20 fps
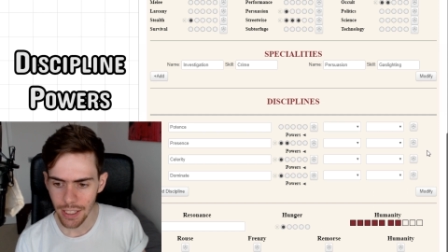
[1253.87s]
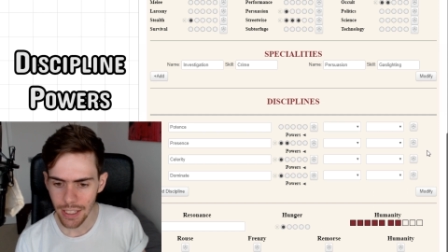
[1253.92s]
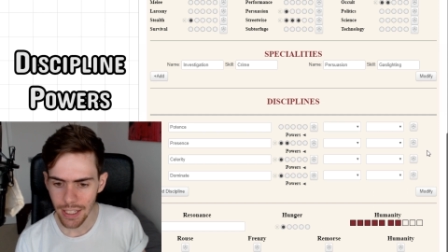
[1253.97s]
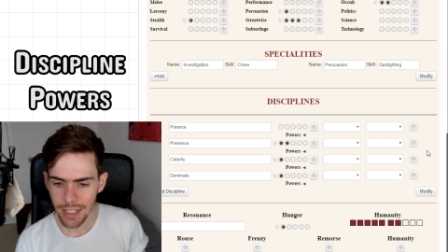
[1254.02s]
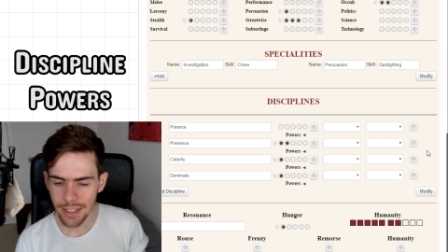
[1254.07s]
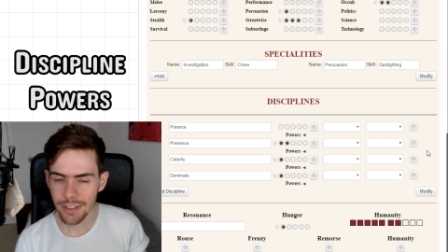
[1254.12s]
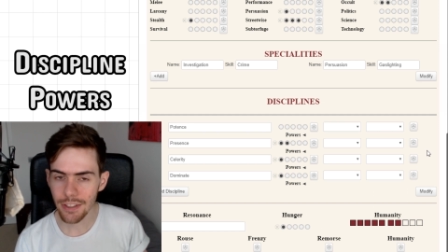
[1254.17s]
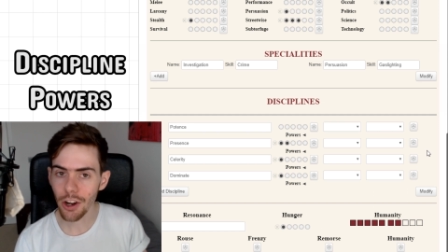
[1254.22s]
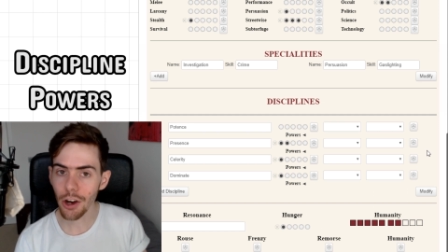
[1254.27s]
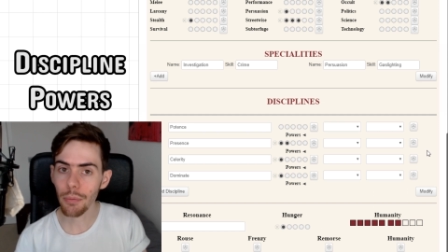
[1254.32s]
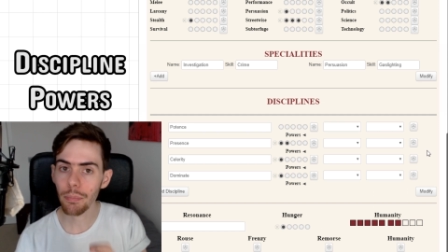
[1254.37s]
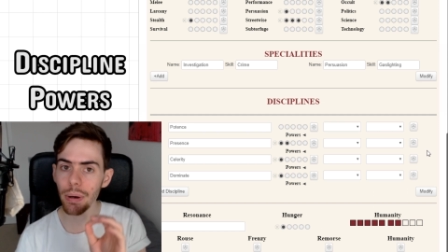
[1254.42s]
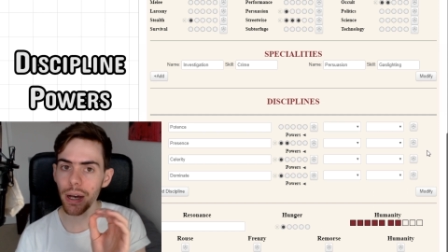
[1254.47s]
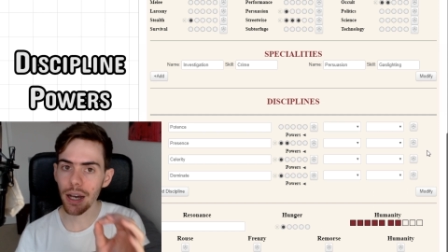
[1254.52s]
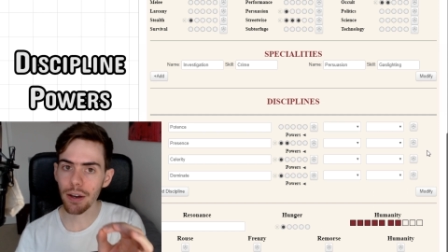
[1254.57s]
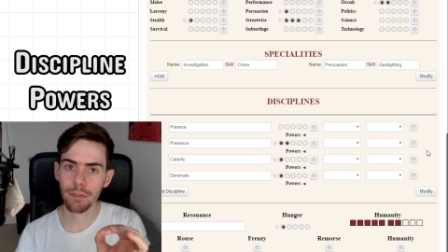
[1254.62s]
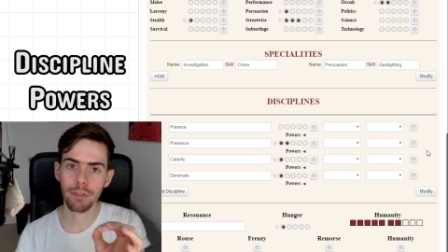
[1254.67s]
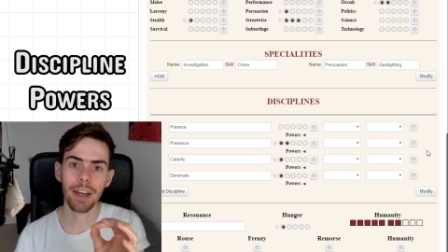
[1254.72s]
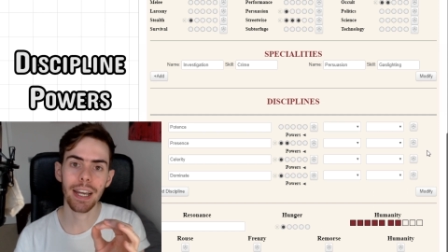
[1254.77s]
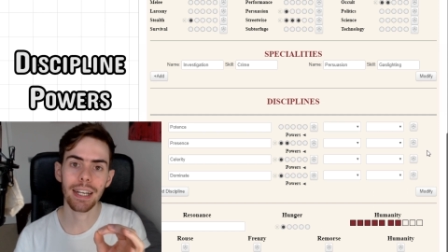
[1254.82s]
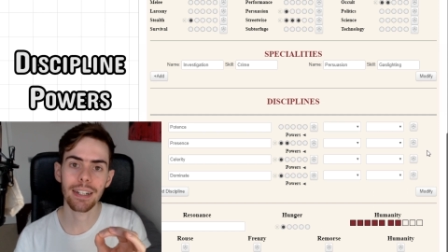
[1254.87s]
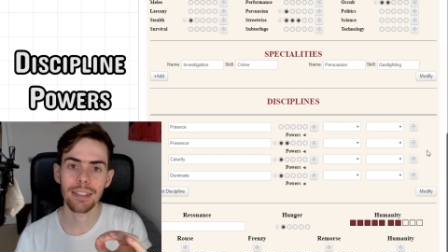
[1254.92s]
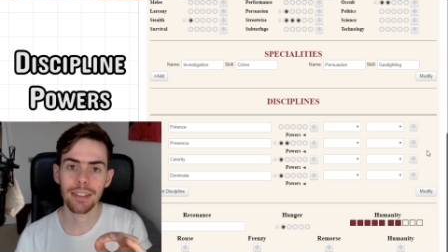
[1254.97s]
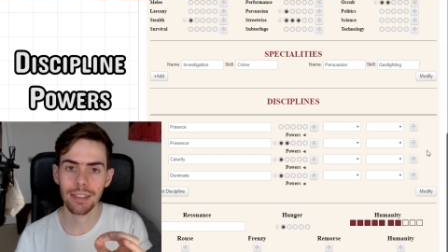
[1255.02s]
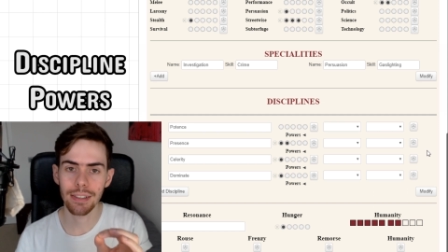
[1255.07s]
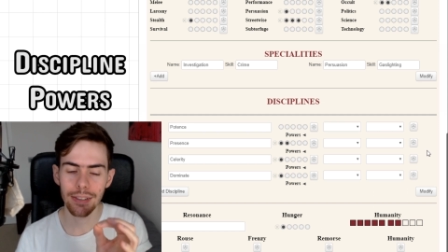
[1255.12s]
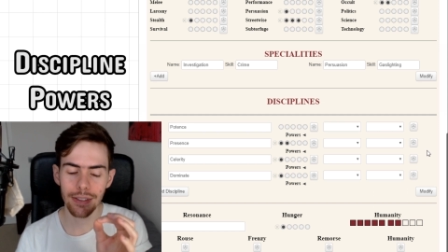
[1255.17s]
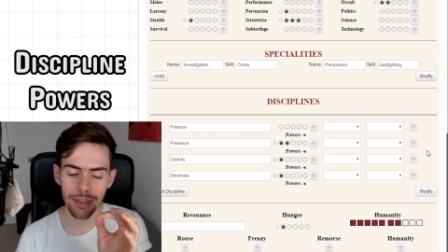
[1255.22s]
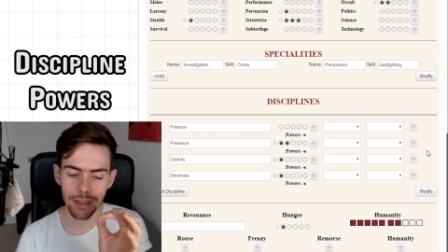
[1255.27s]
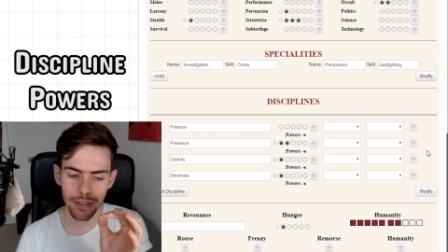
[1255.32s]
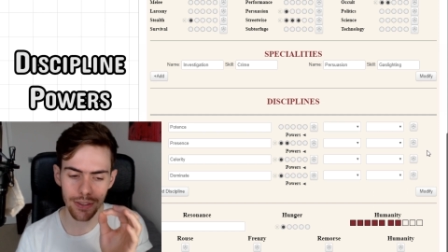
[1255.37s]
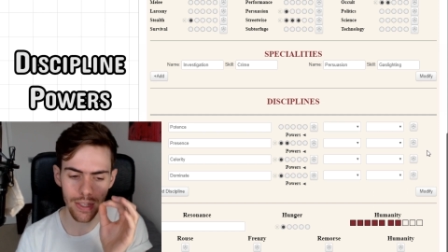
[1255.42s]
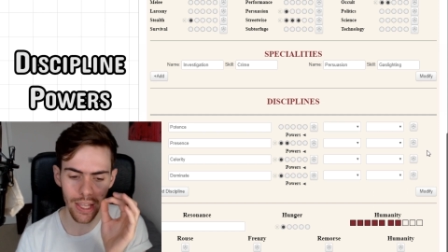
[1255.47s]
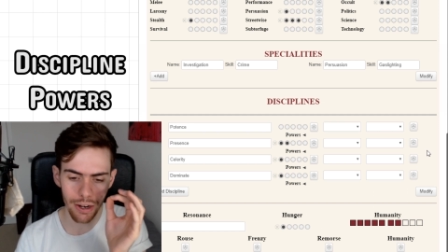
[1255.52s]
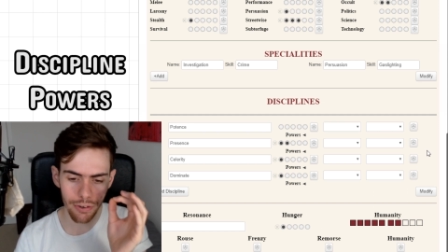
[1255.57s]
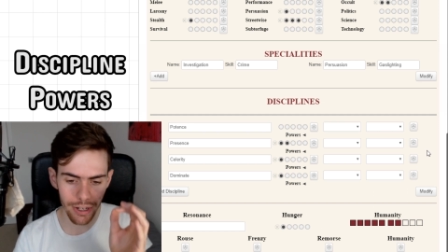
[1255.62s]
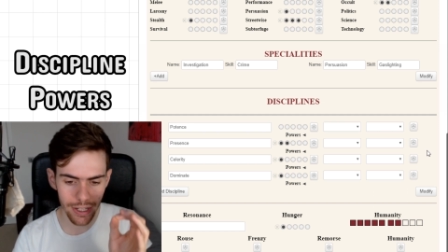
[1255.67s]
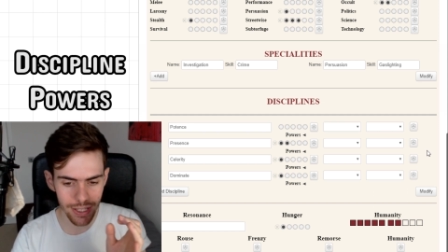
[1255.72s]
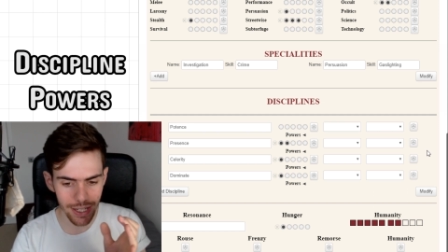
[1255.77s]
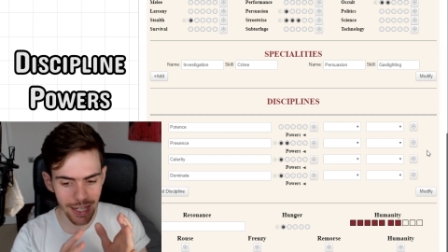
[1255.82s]
It's not perfect.
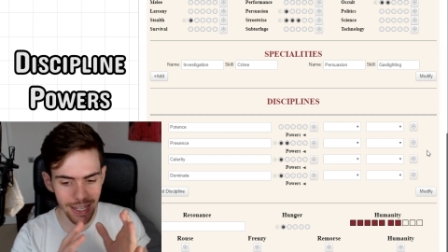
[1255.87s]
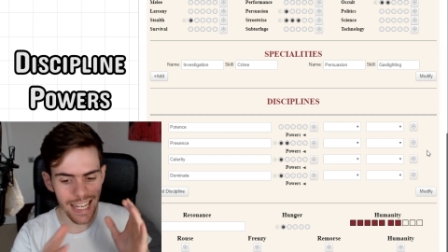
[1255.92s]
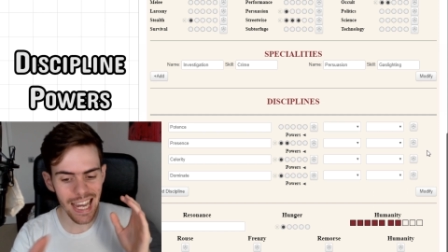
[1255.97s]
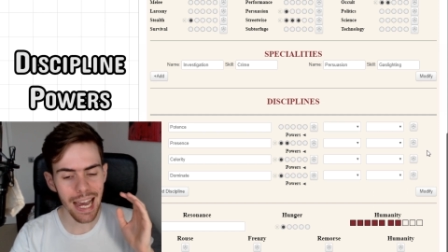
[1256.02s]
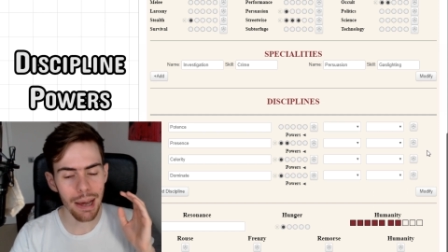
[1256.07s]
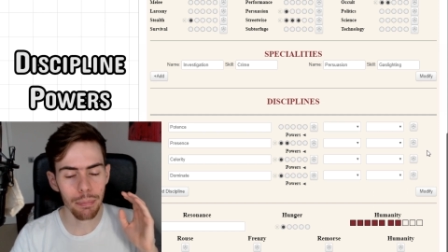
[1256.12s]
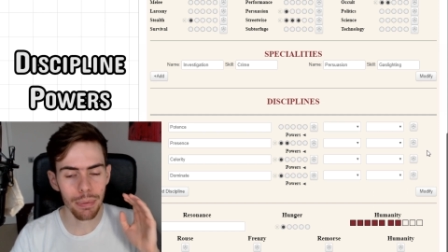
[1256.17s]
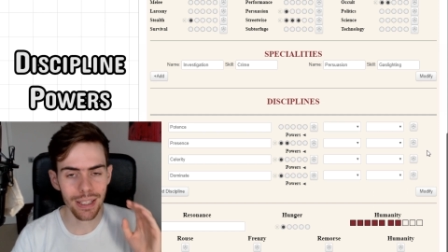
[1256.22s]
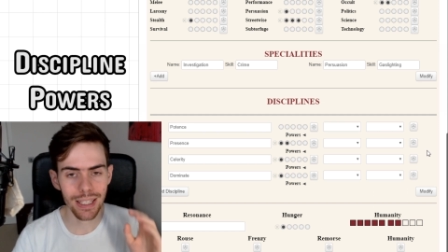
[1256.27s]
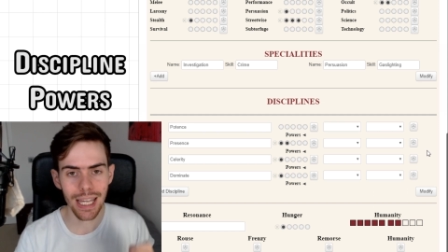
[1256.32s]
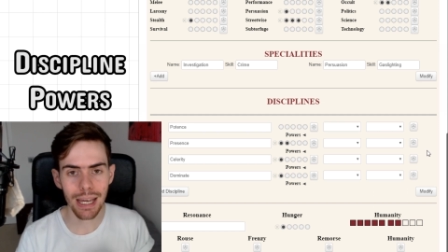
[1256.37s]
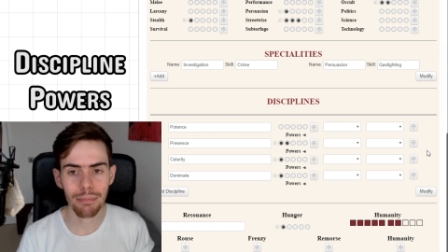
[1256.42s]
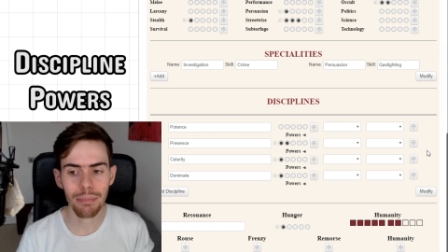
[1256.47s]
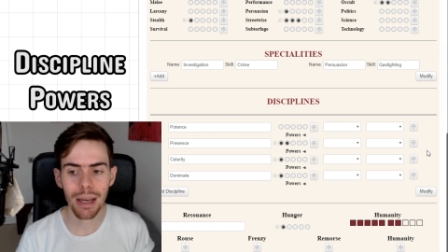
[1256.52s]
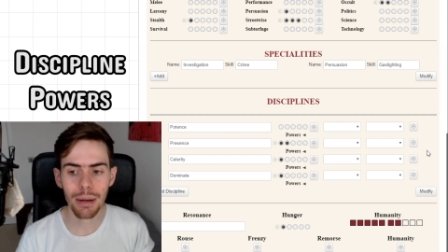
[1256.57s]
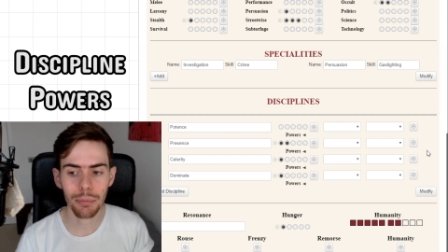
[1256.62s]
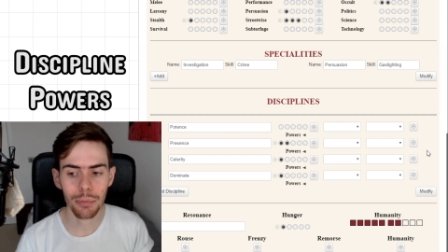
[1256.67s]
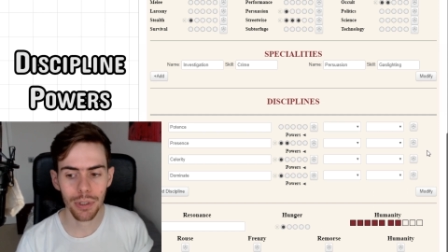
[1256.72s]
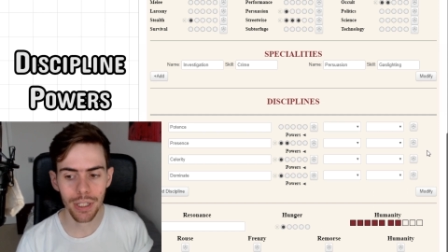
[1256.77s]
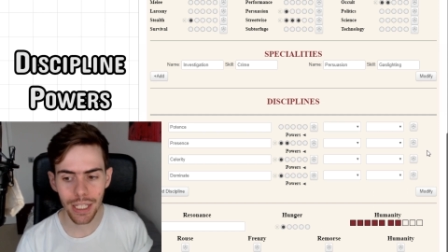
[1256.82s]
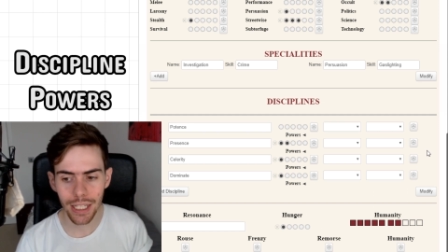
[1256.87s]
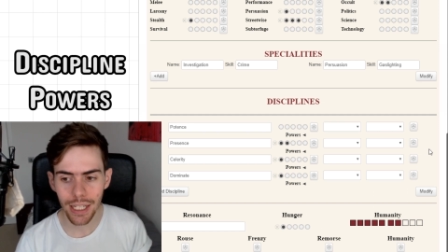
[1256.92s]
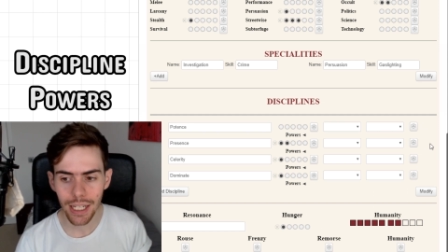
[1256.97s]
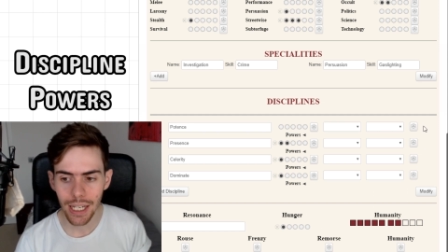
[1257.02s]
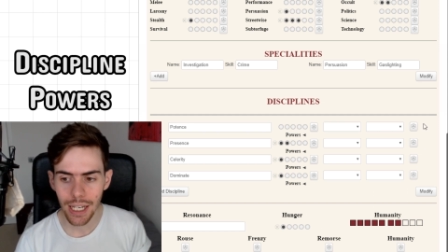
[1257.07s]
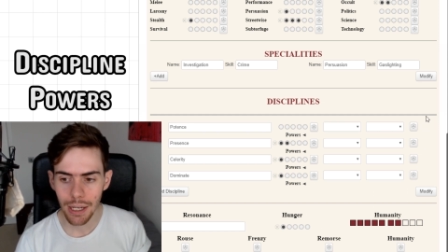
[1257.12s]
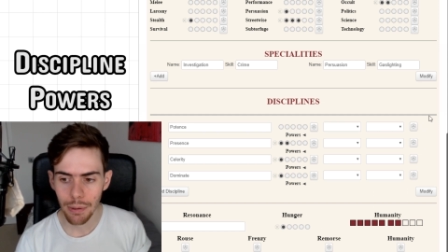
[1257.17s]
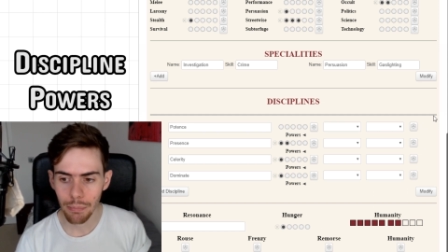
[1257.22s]
There is a gap in their memory,